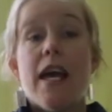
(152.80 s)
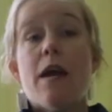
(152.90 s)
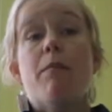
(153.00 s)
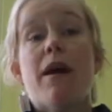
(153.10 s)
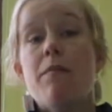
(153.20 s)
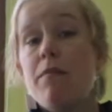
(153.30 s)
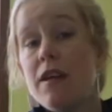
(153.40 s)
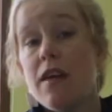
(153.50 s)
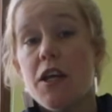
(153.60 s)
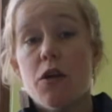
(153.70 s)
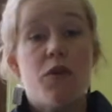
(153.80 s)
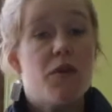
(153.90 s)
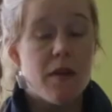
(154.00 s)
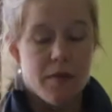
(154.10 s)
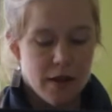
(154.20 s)
It might be that you do
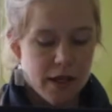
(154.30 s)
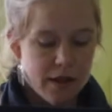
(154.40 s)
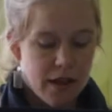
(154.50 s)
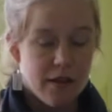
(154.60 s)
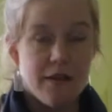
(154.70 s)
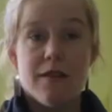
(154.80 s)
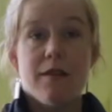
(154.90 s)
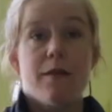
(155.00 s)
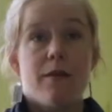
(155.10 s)
something like this,